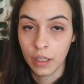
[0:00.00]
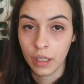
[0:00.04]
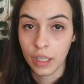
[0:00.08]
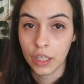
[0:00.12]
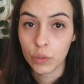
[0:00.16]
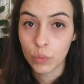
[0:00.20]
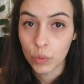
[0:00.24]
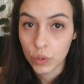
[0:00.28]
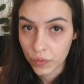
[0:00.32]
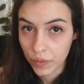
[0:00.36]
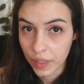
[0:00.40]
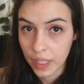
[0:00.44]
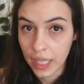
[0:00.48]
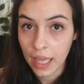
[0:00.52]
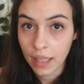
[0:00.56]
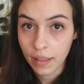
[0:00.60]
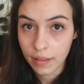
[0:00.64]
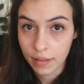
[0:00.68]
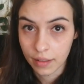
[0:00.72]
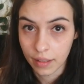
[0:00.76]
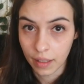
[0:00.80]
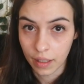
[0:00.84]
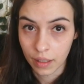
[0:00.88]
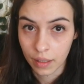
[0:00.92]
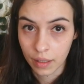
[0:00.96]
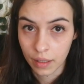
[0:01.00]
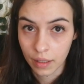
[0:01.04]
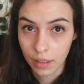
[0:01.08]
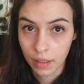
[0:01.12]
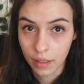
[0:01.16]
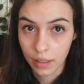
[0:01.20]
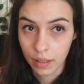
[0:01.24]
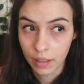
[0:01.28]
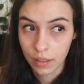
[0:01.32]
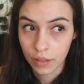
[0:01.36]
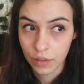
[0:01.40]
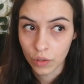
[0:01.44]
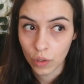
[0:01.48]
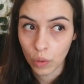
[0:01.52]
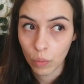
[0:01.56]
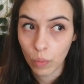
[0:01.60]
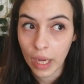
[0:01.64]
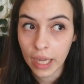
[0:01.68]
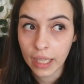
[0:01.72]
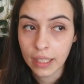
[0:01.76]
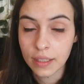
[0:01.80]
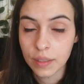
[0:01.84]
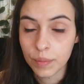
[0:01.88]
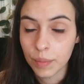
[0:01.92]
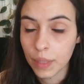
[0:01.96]
It was Van Helsing. So
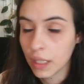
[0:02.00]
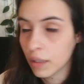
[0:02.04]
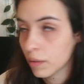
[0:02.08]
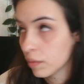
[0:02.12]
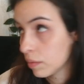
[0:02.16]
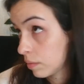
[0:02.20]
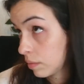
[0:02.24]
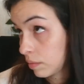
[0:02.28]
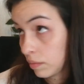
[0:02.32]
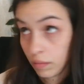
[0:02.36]
why is me...